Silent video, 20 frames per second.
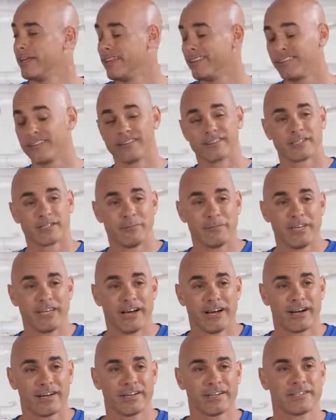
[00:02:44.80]
And look, to be
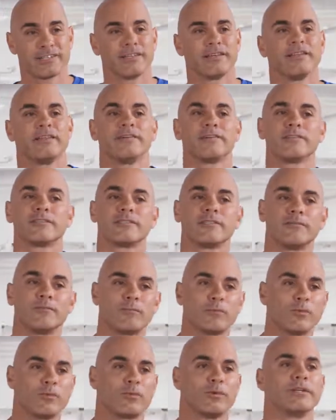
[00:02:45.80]
honest, there's
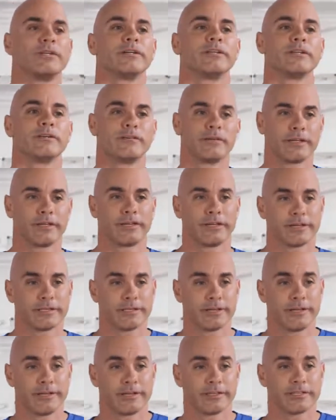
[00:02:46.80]
some really really
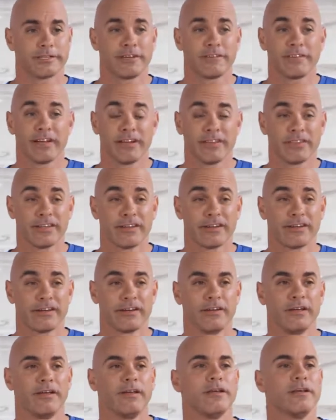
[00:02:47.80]
exciting stuff out there.
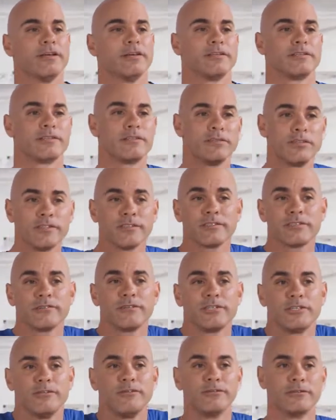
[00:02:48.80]
So just
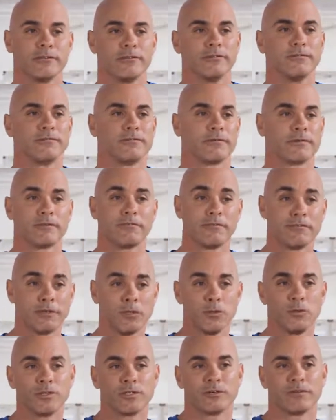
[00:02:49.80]
search YouTube for the
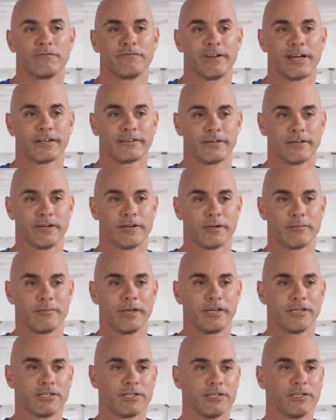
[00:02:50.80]
future of factory
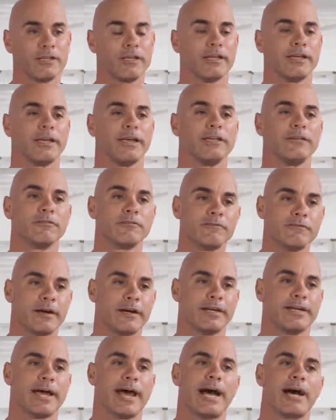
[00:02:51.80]
automation and you'll
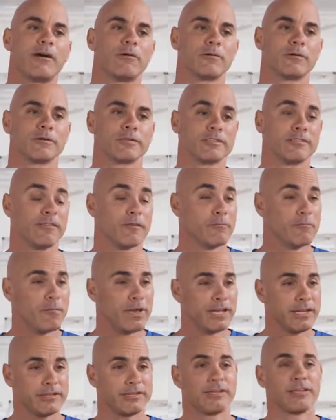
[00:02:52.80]
find hours of
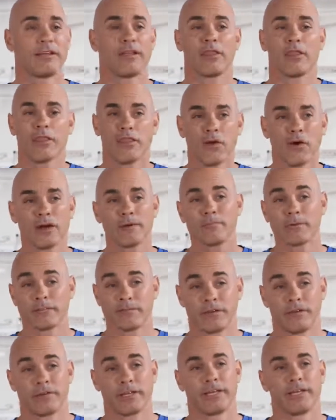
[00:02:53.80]
amazing,
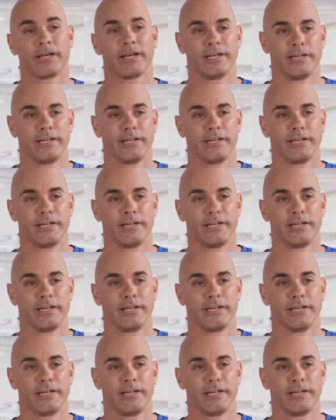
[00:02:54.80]
thought-provoking